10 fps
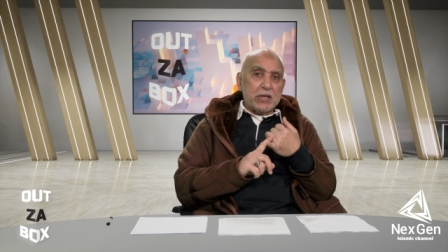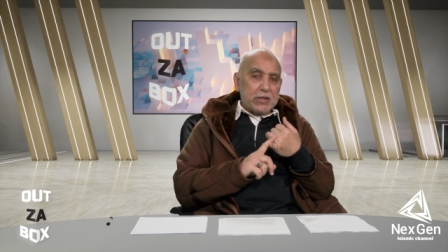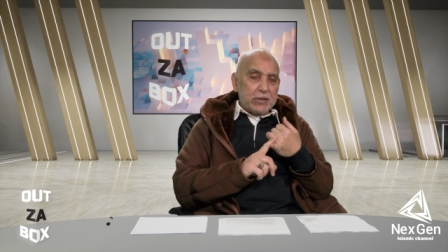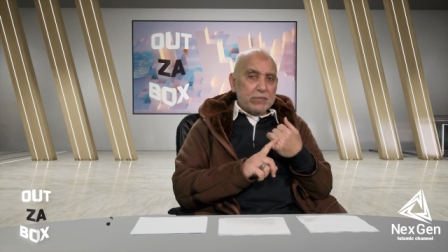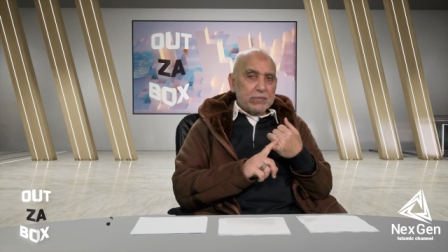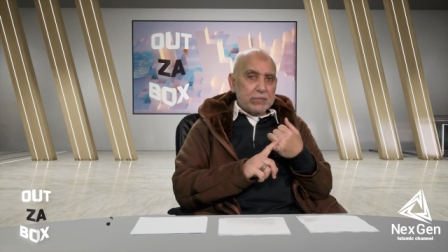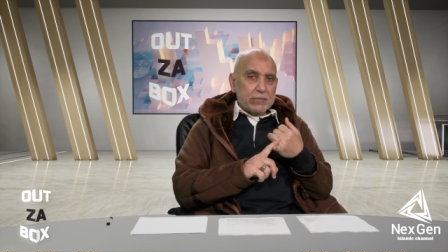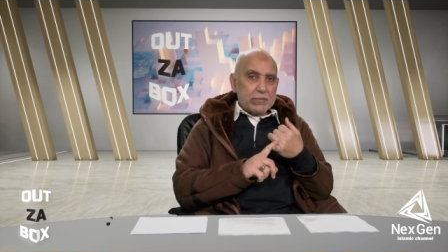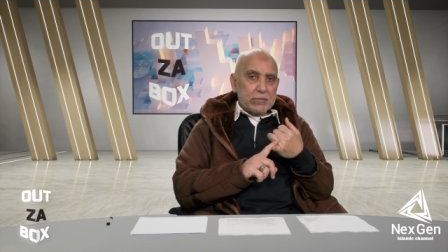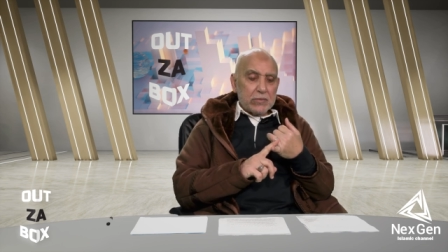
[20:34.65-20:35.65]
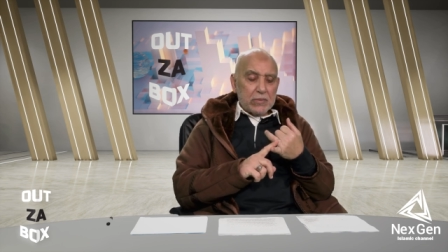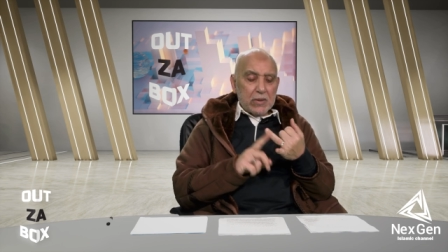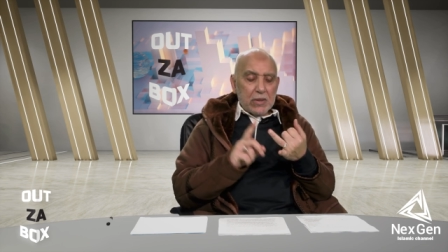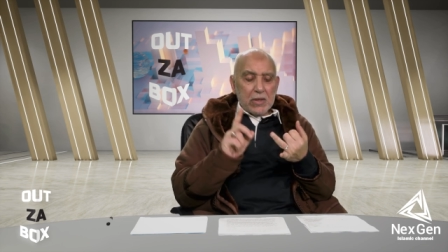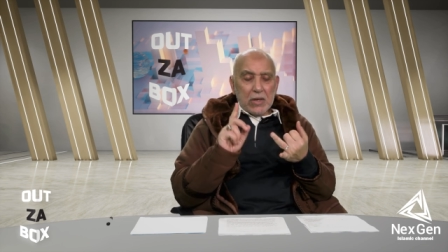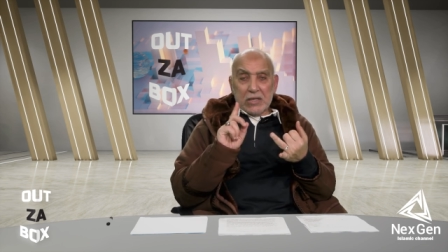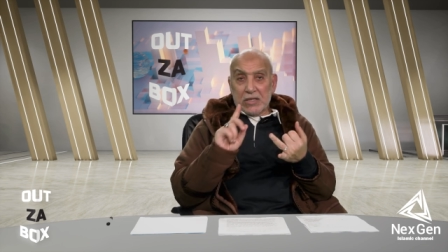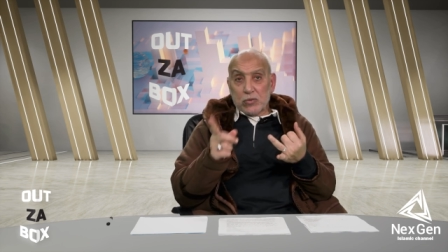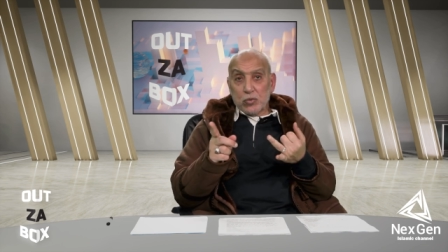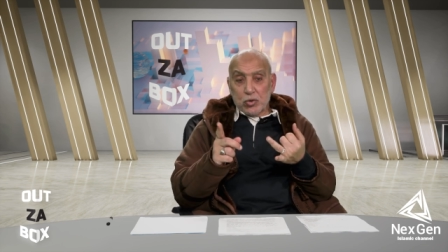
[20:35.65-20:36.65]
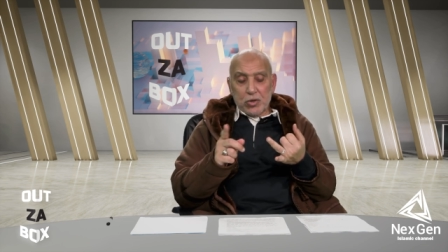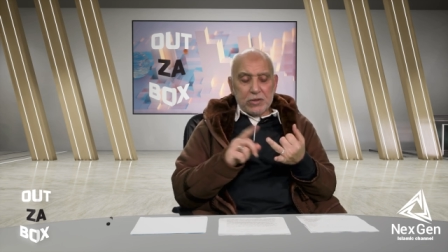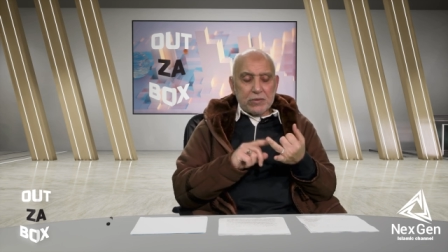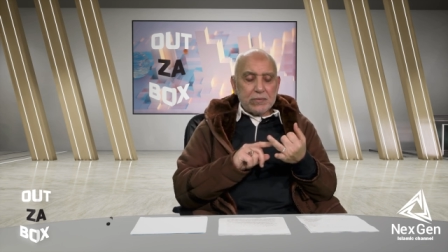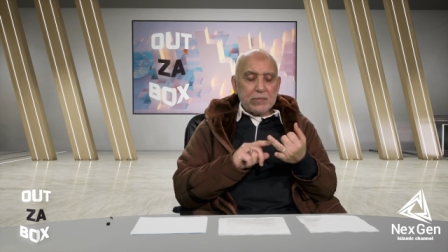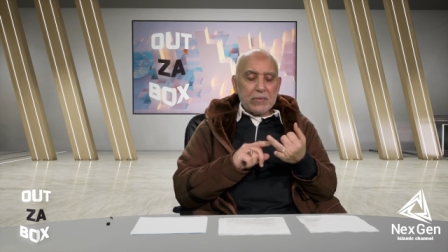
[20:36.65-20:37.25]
area, and that we know it,